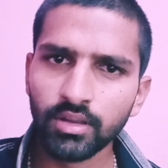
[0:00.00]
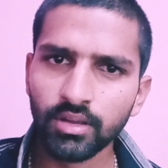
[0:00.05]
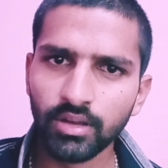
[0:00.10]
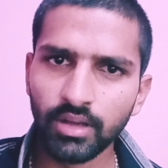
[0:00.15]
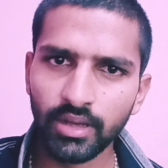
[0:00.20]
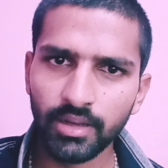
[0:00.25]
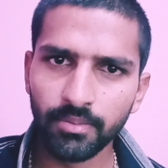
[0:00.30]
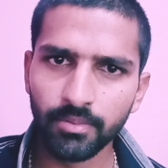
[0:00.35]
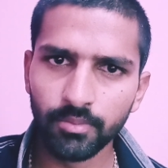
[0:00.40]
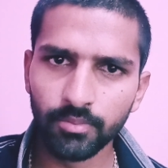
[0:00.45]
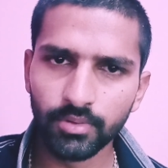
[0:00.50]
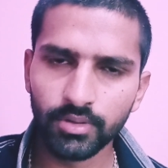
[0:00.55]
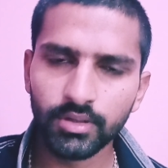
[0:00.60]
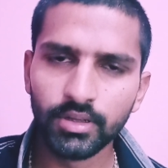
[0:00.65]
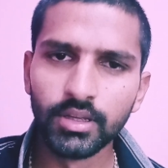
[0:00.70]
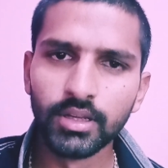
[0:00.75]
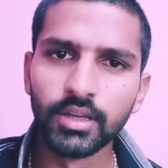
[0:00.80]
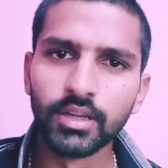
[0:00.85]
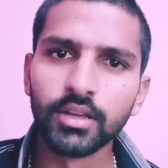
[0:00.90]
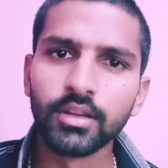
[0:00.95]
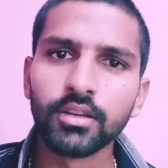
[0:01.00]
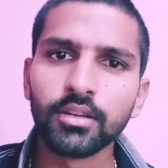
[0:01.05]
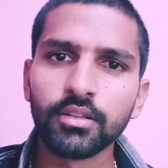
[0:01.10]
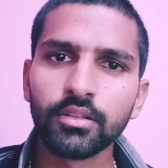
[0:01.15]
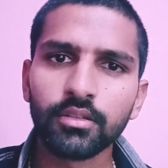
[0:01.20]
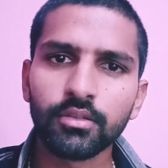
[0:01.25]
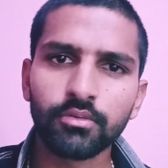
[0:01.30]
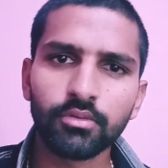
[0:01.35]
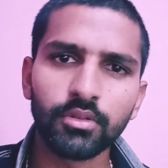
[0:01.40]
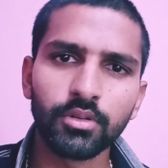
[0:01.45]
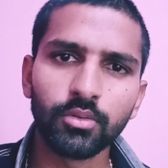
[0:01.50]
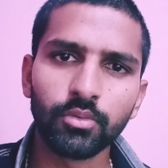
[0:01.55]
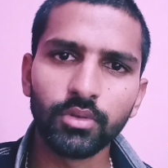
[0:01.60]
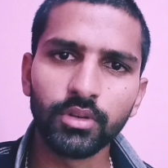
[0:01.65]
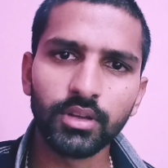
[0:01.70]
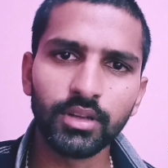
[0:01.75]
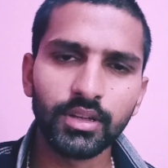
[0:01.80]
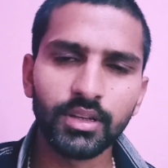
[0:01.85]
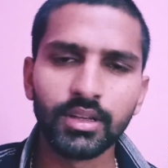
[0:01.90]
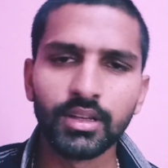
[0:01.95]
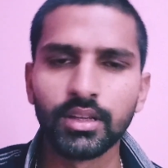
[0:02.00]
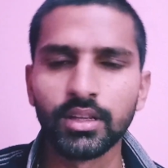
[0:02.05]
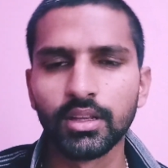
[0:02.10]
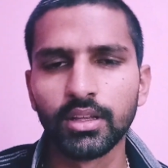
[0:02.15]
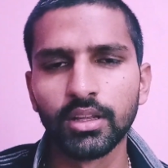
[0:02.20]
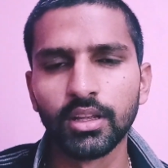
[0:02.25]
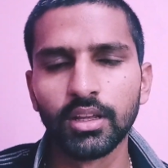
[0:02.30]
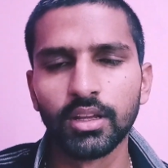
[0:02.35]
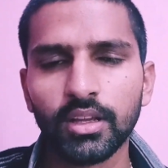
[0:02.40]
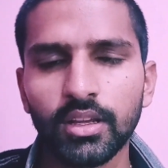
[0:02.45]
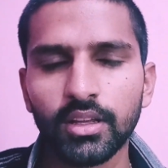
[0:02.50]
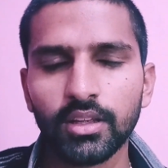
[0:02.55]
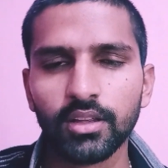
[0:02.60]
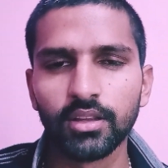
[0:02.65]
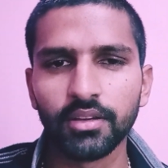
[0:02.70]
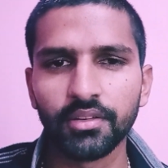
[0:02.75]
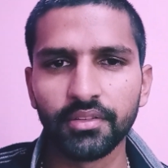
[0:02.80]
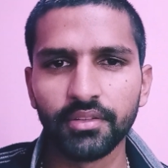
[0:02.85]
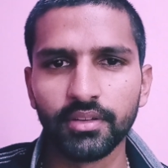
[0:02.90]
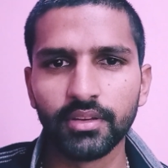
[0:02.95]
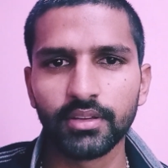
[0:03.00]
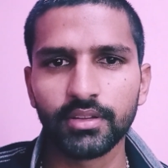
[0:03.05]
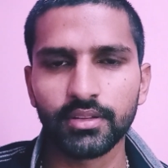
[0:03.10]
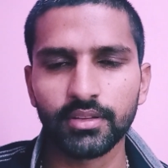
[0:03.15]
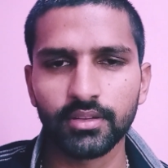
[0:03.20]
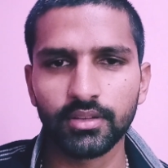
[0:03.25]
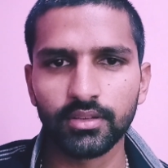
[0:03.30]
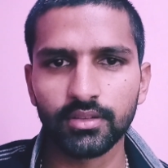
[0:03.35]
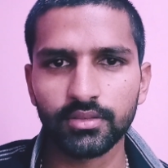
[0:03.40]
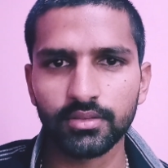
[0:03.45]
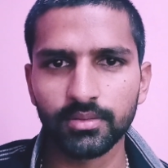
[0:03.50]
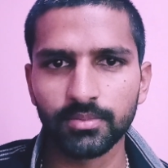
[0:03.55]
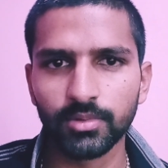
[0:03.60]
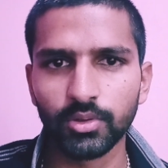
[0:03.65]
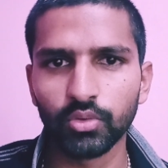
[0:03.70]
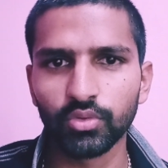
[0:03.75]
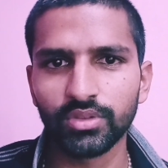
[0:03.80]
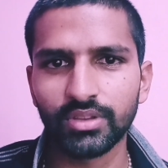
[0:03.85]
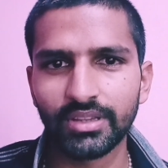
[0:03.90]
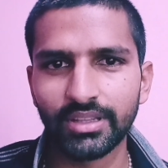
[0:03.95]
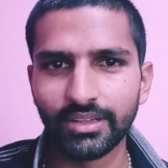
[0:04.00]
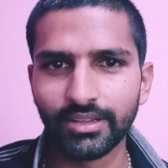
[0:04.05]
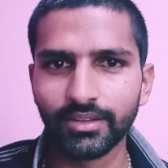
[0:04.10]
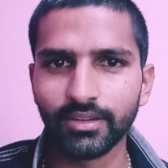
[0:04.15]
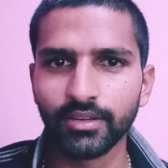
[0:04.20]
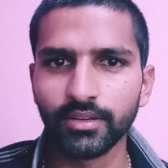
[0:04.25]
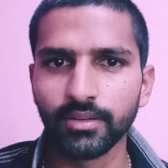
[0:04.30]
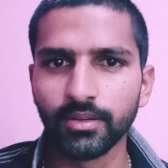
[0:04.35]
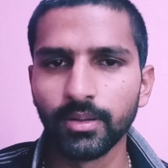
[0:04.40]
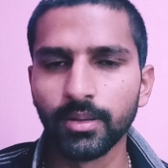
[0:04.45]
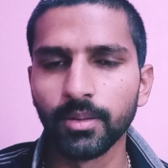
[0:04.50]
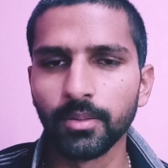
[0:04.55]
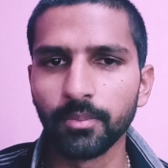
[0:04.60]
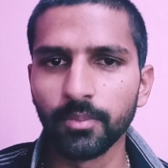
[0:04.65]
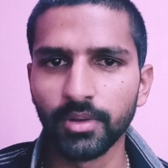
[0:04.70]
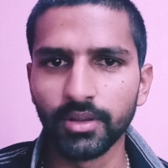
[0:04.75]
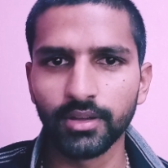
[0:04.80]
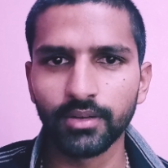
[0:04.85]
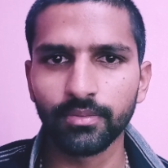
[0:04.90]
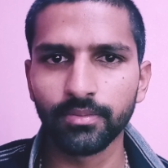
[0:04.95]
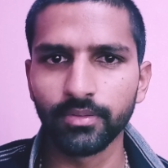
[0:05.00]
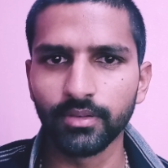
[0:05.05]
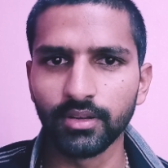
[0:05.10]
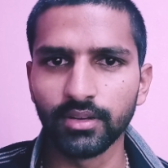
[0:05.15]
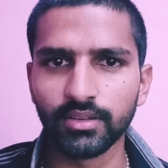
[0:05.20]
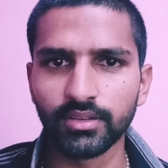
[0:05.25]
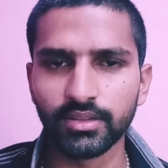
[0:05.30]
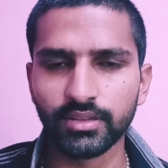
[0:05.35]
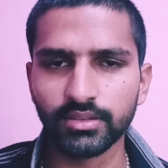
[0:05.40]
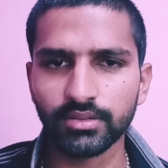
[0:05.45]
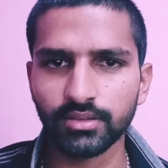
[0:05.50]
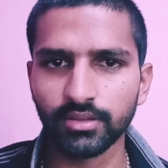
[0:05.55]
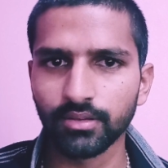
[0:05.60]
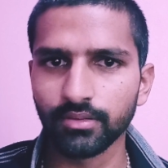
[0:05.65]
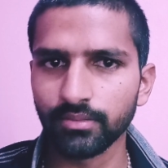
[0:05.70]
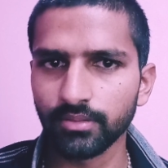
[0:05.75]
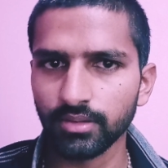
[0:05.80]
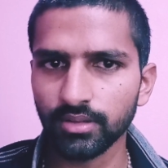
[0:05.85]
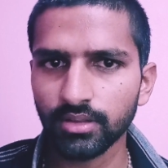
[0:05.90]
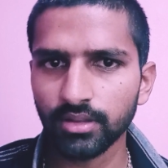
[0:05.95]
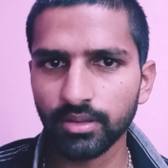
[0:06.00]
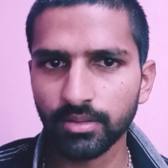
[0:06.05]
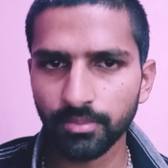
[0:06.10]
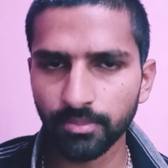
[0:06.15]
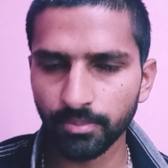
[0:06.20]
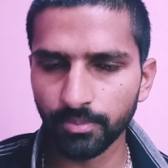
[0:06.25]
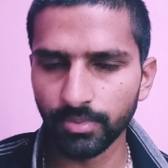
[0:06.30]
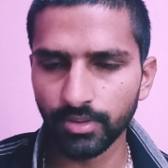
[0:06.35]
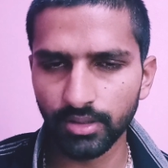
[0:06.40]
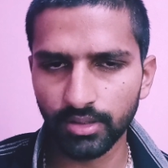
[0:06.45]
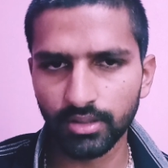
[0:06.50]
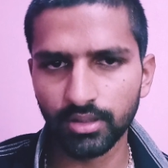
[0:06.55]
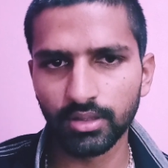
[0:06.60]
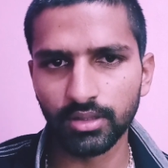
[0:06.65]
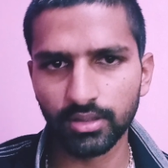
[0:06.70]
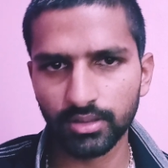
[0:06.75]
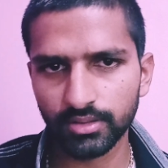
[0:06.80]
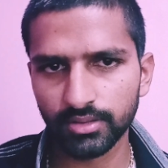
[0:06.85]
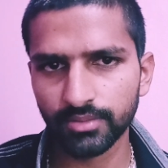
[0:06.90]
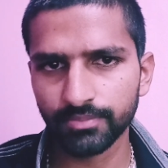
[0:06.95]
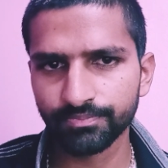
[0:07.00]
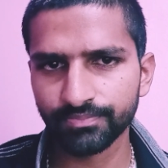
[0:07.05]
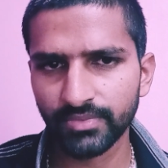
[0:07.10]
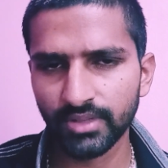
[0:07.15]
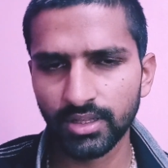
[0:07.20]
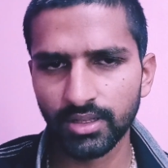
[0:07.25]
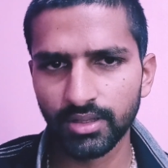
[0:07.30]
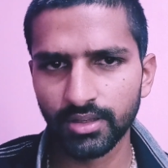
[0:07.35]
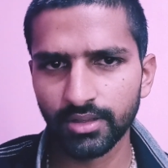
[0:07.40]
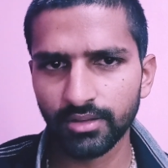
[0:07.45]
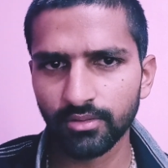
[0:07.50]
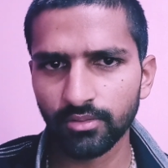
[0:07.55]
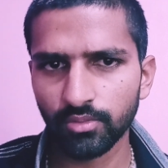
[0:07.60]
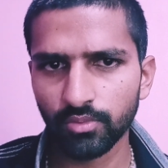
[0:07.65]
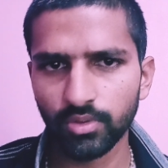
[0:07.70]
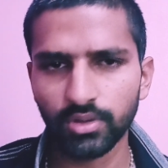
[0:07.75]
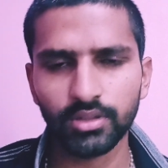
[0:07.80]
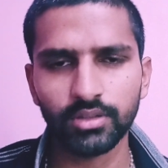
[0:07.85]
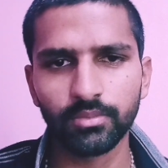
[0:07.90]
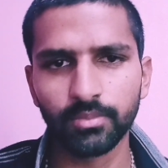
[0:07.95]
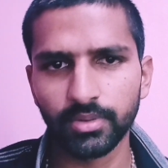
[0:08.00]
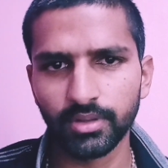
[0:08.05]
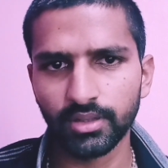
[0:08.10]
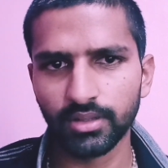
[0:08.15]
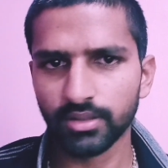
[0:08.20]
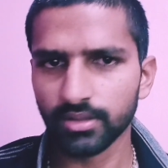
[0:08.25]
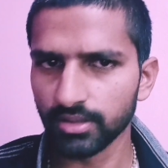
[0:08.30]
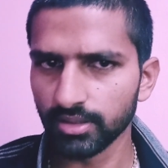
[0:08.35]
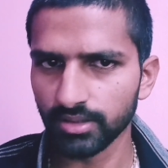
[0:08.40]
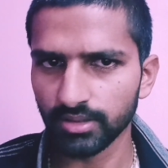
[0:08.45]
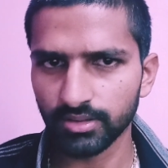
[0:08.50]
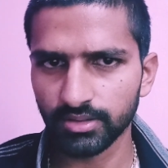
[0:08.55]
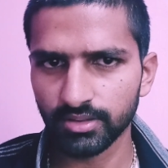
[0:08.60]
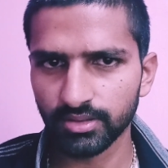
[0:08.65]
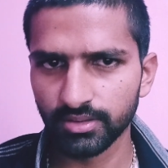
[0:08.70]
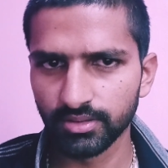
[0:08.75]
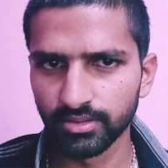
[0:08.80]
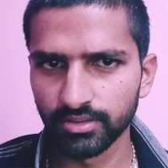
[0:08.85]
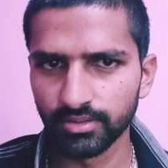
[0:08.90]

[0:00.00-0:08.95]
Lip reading: Hi everyone, today we'll discuss about three major field tests of a brick earth. What is brick earth?